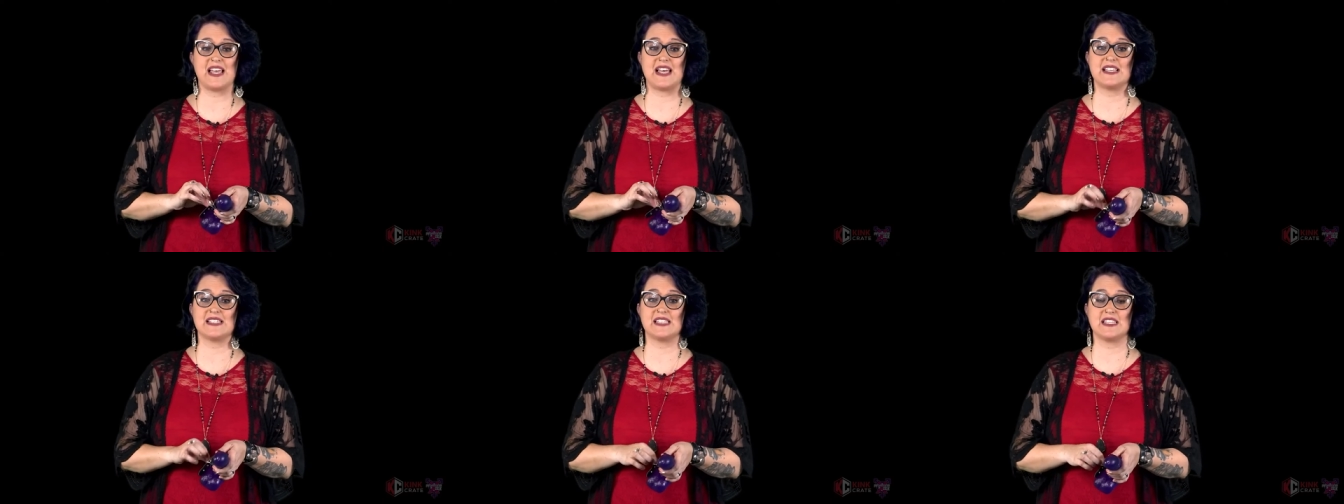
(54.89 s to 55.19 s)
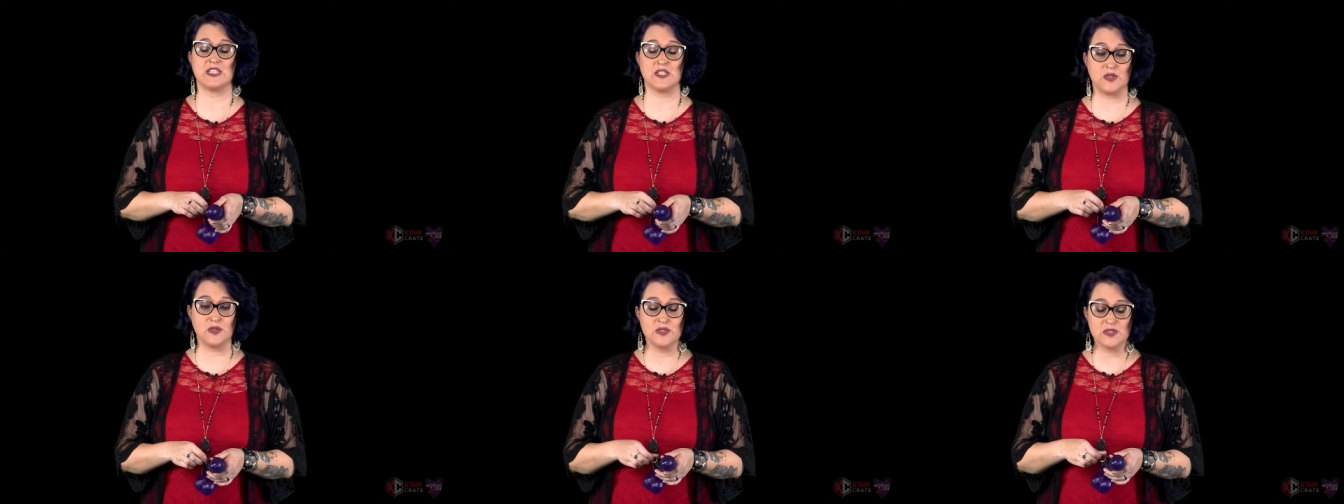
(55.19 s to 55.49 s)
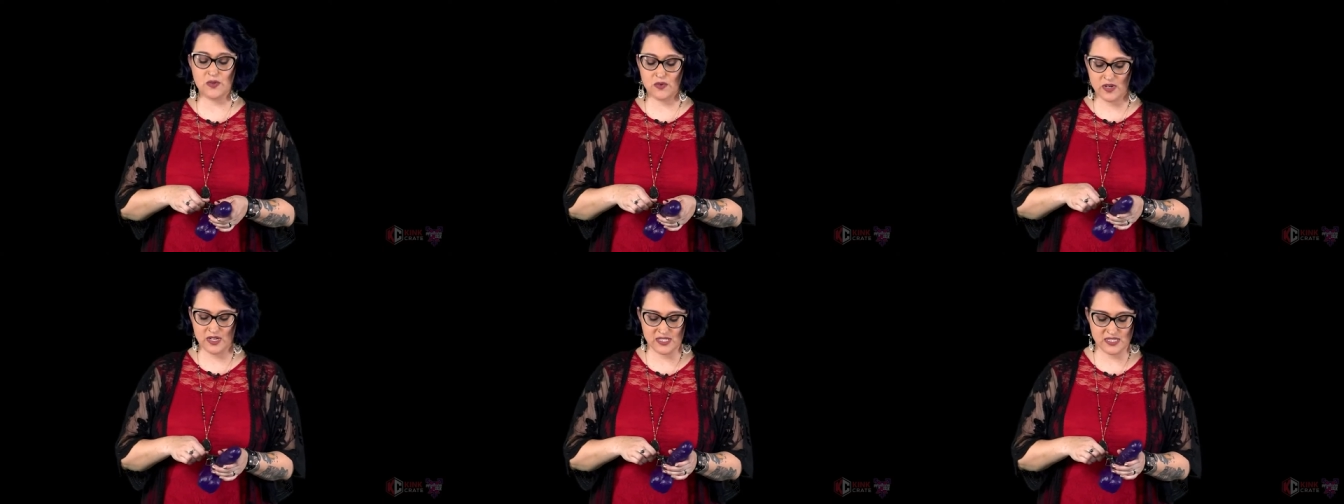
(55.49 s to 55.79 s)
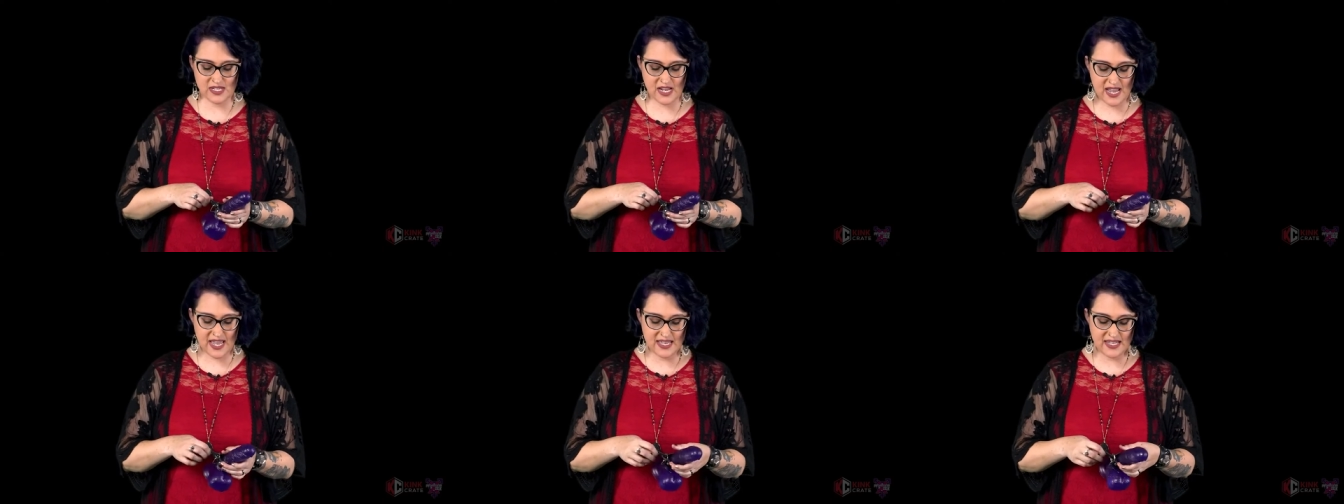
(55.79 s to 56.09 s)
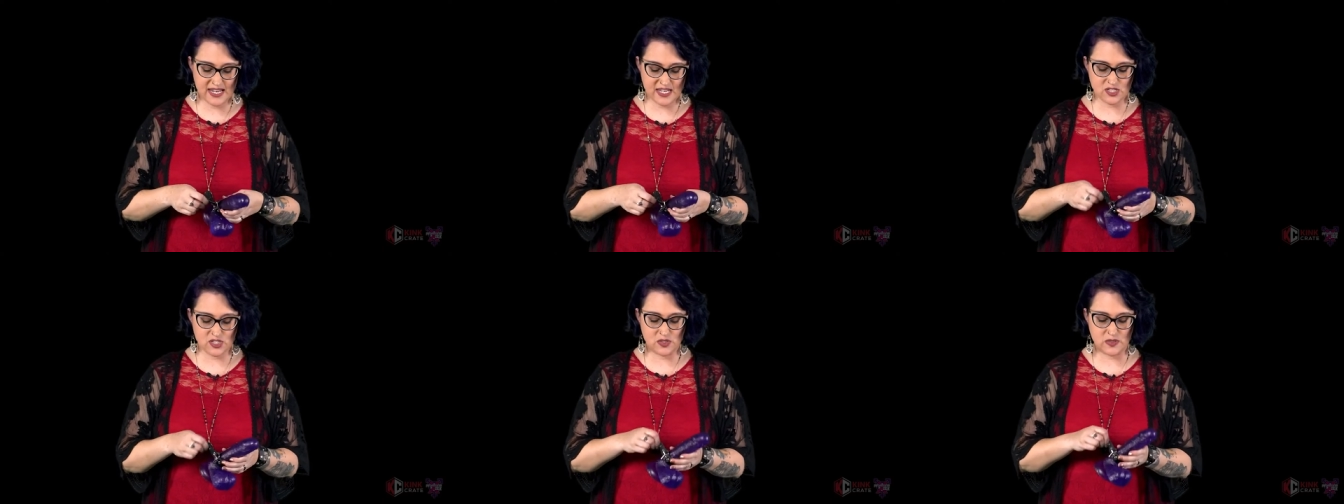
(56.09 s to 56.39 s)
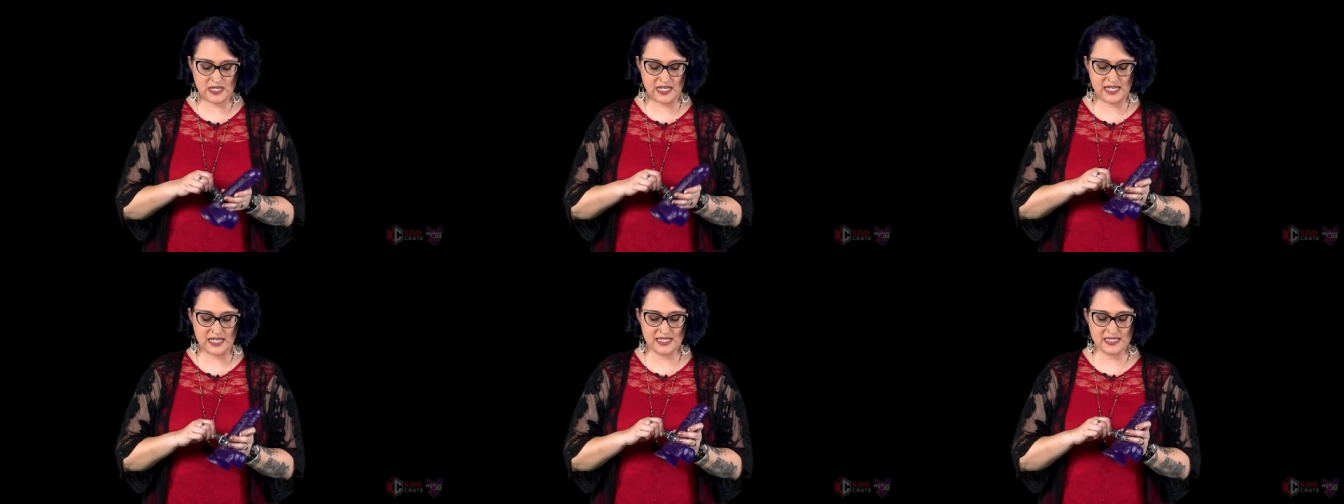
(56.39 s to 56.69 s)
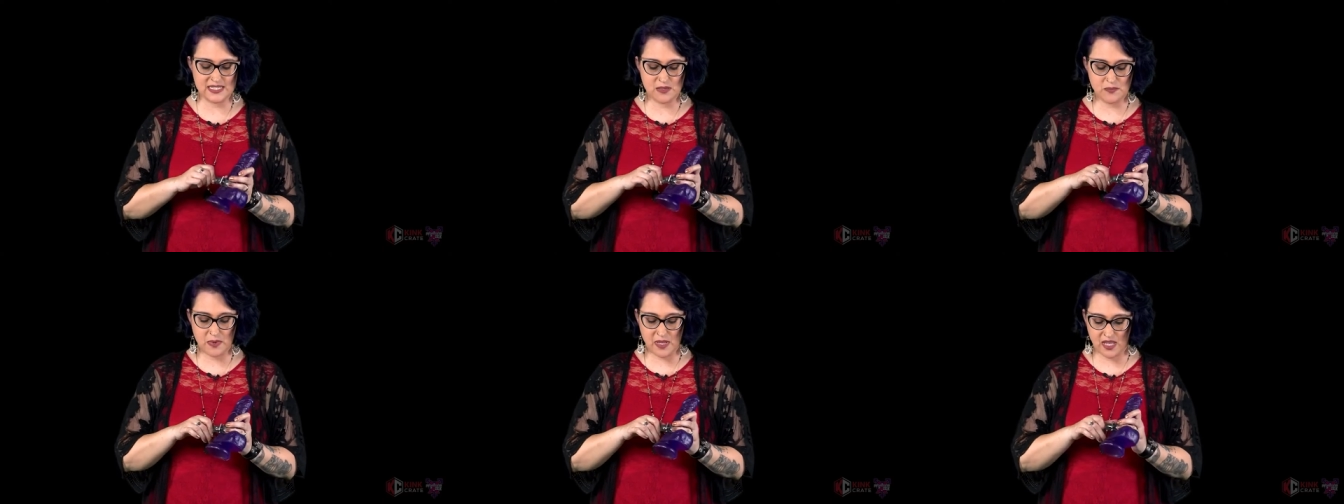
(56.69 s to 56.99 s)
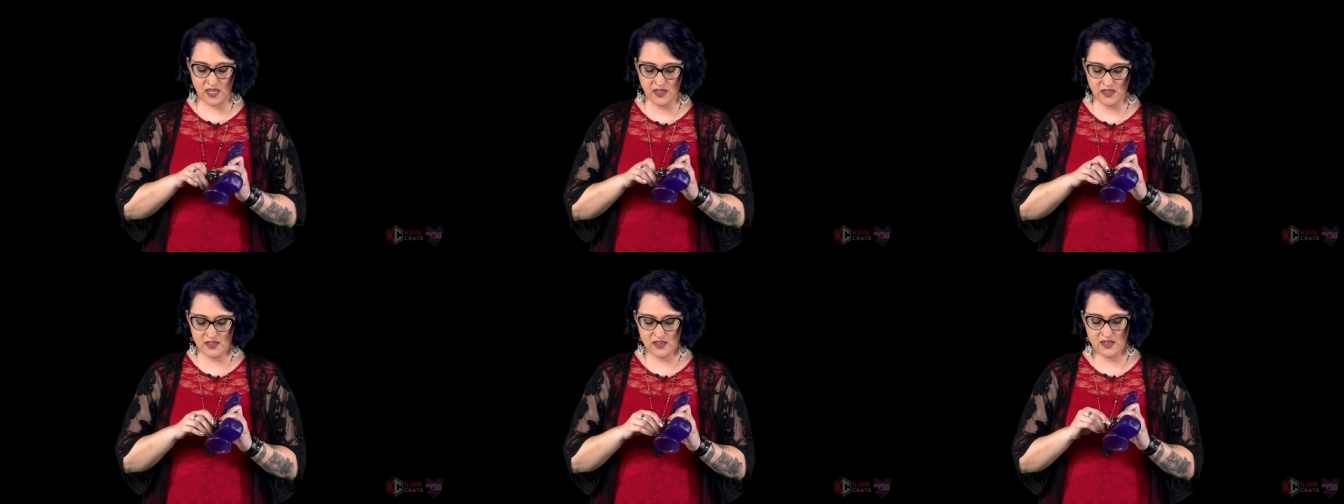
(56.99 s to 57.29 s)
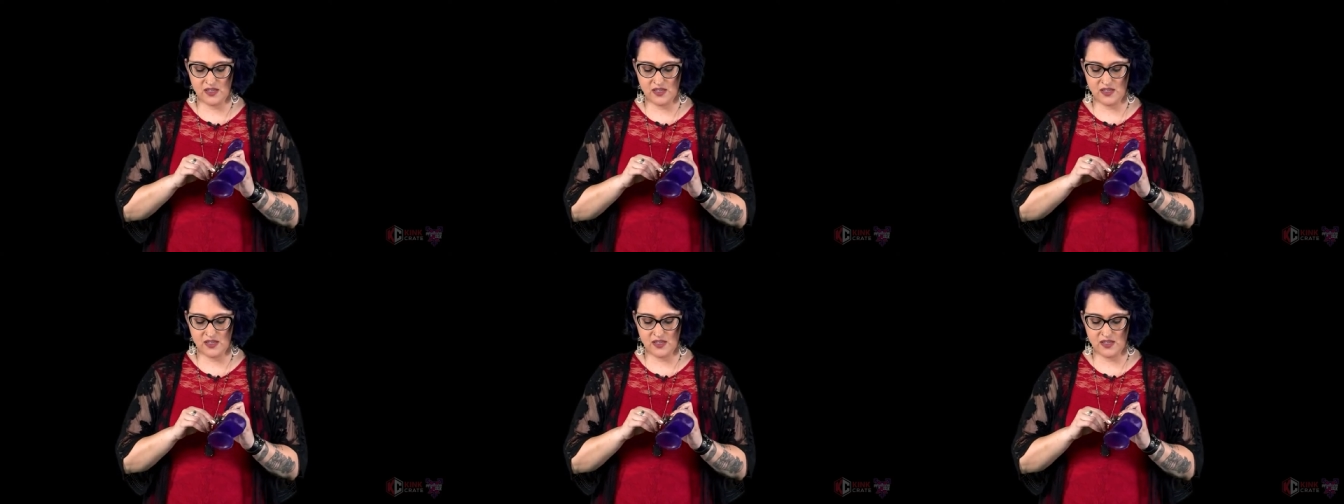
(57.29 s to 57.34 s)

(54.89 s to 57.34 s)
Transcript: as loose or as tight as you need it to be.